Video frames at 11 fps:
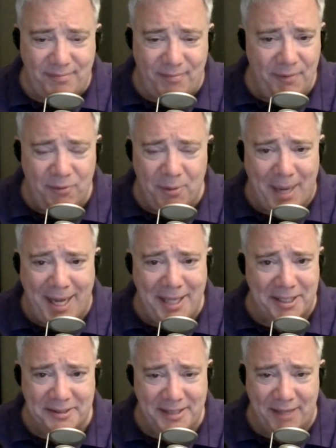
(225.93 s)
for a mile
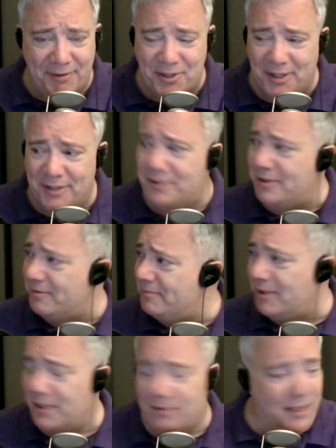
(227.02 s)
never see you just like
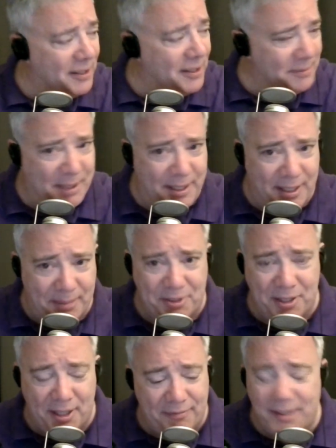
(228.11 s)
running around mm-hmm. picking up
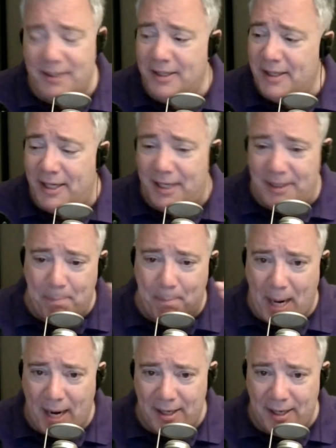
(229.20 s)
stuff and then
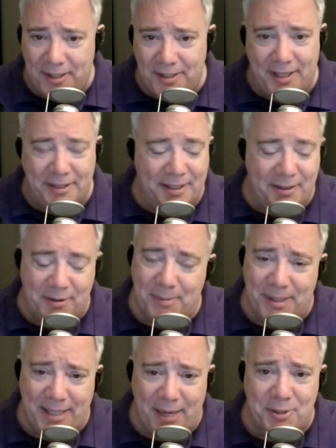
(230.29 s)
and you're dead and you're like oh come
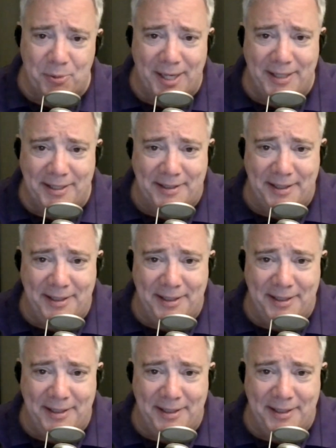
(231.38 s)
on that was what i just did